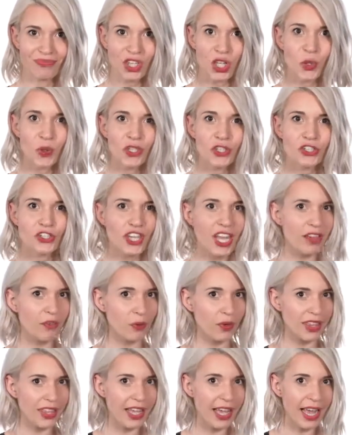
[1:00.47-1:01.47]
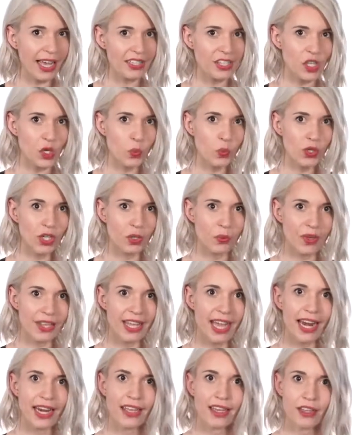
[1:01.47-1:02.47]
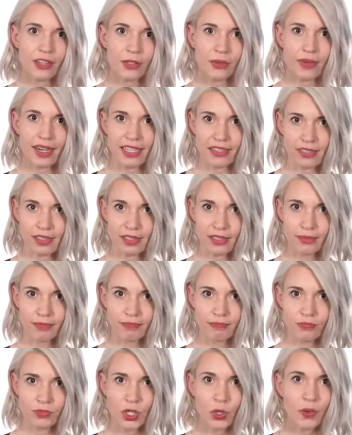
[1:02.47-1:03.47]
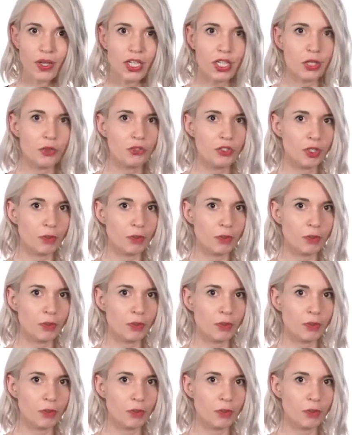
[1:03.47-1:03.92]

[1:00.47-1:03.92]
you can shave with it as you would with any other razor. You can use